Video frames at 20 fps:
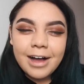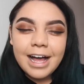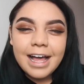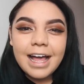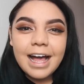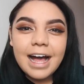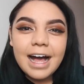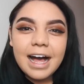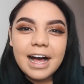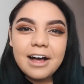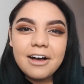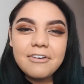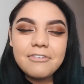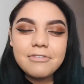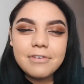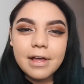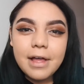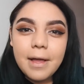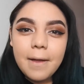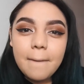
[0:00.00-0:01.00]
I
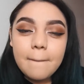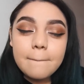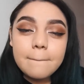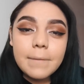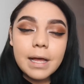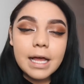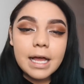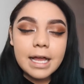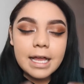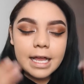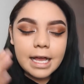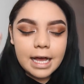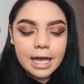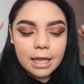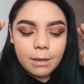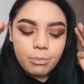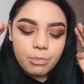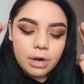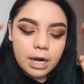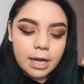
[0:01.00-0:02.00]
have my
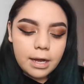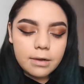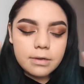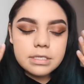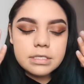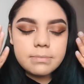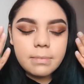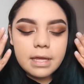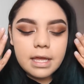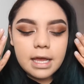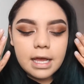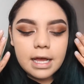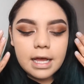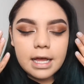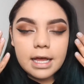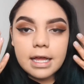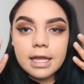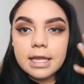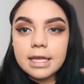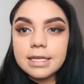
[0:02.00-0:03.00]
eyebrows, my
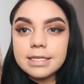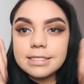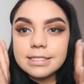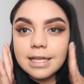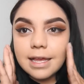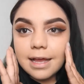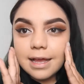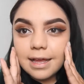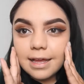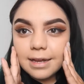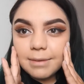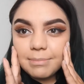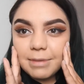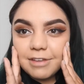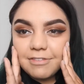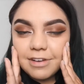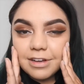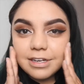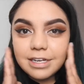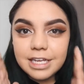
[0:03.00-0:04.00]
eyes, and my
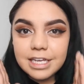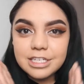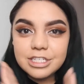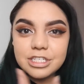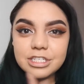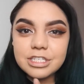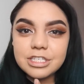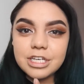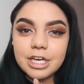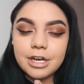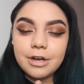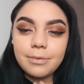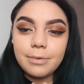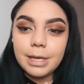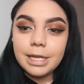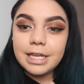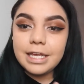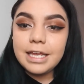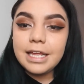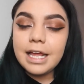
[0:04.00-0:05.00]
foundation done
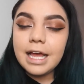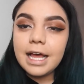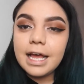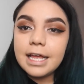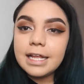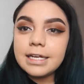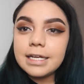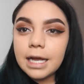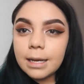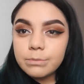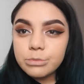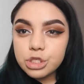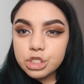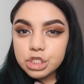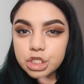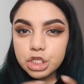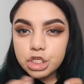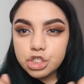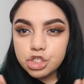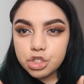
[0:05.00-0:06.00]
already, and I'm
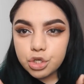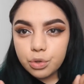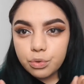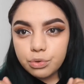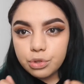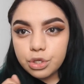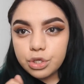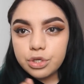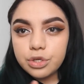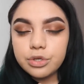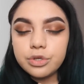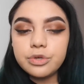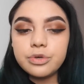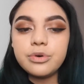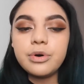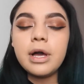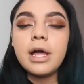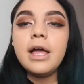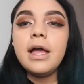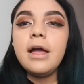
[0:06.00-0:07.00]
just going to show
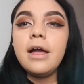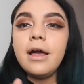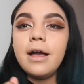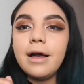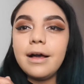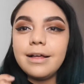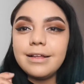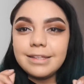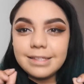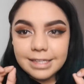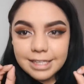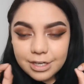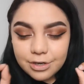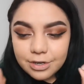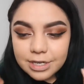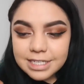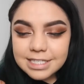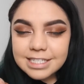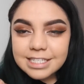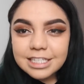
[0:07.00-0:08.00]
you little
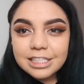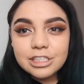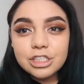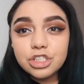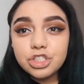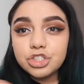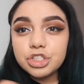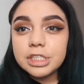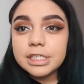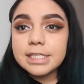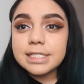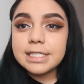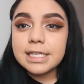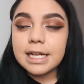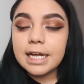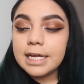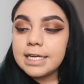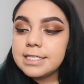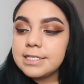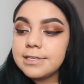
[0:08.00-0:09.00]
concealer tricks that
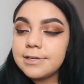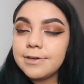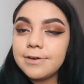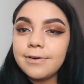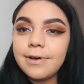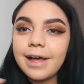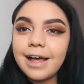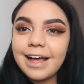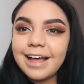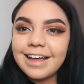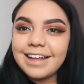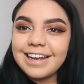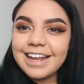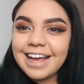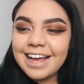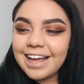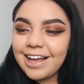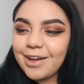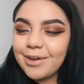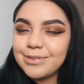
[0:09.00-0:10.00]
I do and
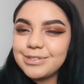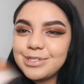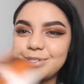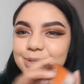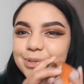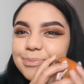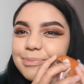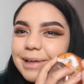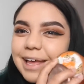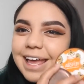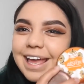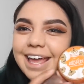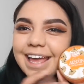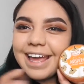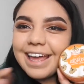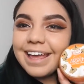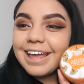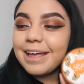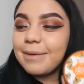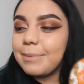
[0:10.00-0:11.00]
how to
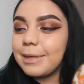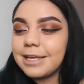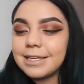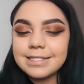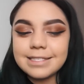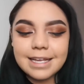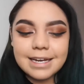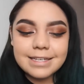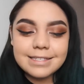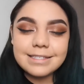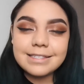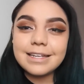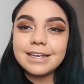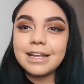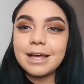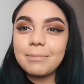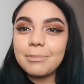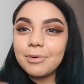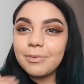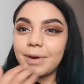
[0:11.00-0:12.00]
bake, because that is the
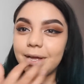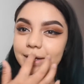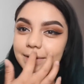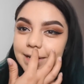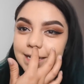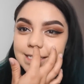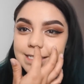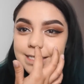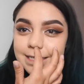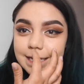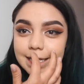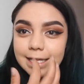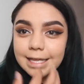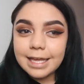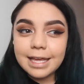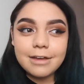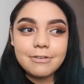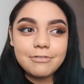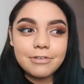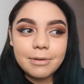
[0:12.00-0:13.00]
#1 question I
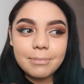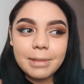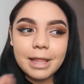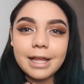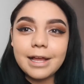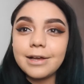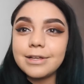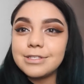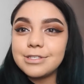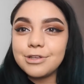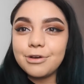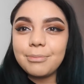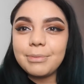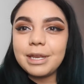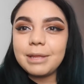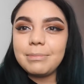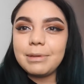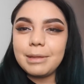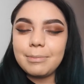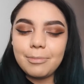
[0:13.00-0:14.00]
get from like so
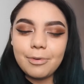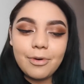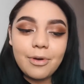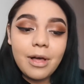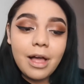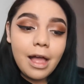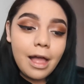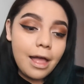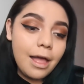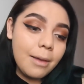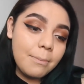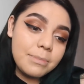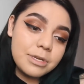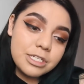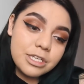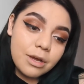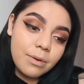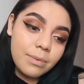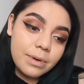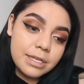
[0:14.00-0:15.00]
many people.
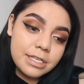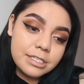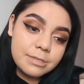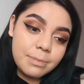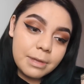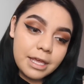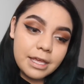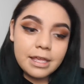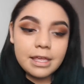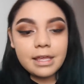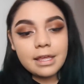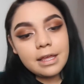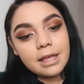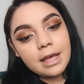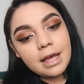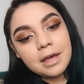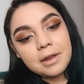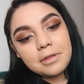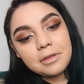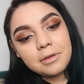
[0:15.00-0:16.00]
Michelle, what is baking?
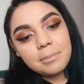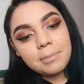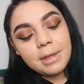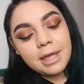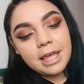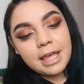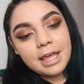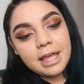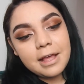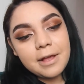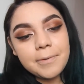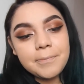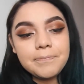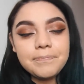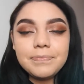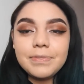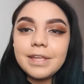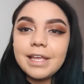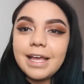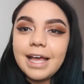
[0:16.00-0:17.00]
How do you bake?
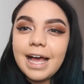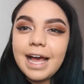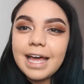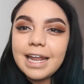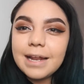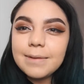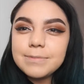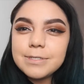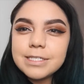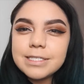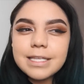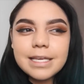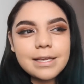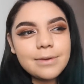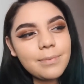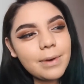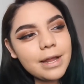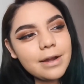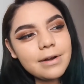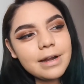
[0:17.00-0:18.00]
And I'm just like,
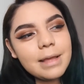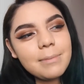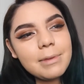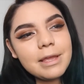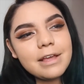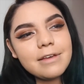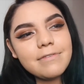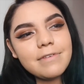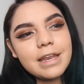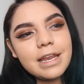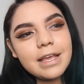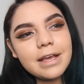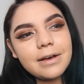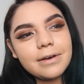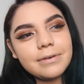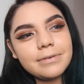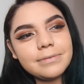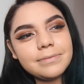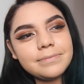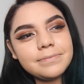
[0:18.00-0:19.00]
why don't I make a
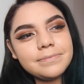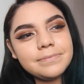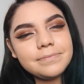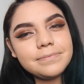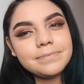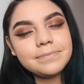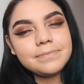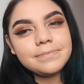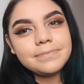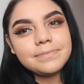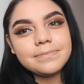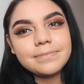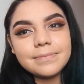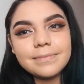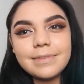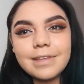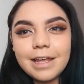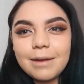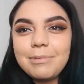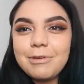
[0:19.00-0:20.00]
video?
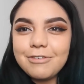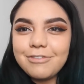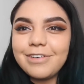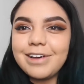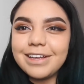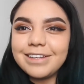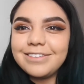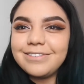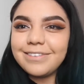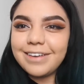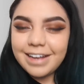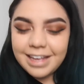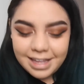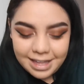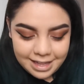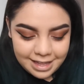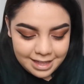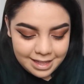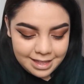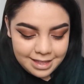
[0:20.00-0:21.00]
That'd be fun,
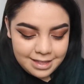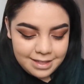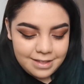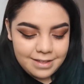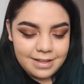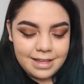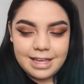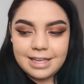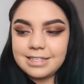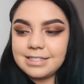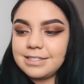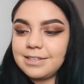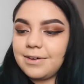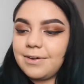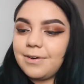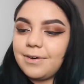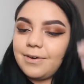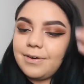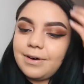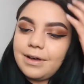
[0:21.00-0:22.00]
right? Okay,
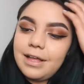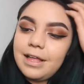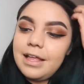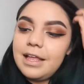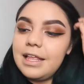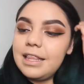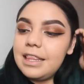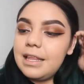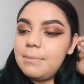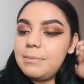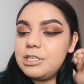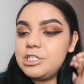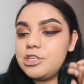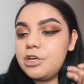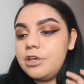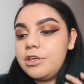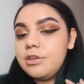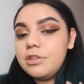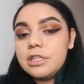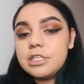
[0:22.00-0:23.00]
so let me
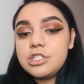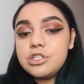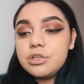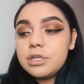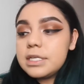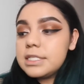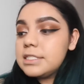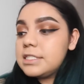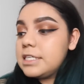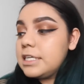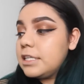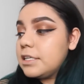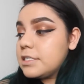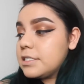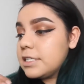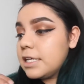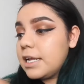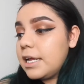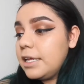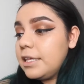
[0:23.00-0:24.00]
show you the 2
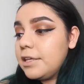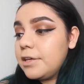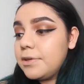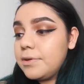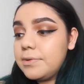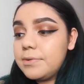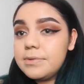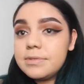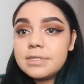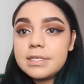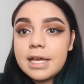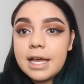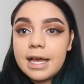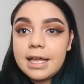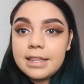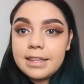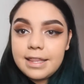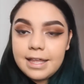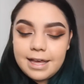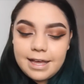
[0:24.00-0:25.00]
concealers that I use
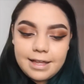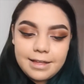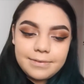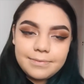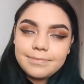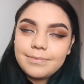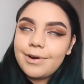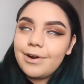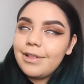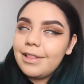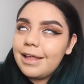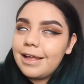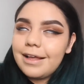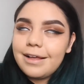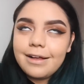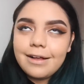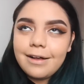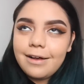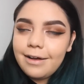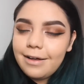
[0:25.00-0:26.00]
and that are
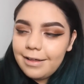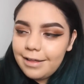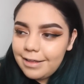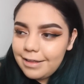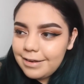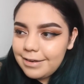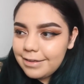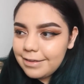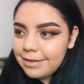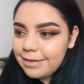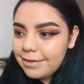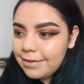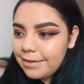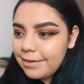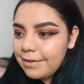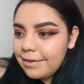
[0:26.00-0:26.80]
like God.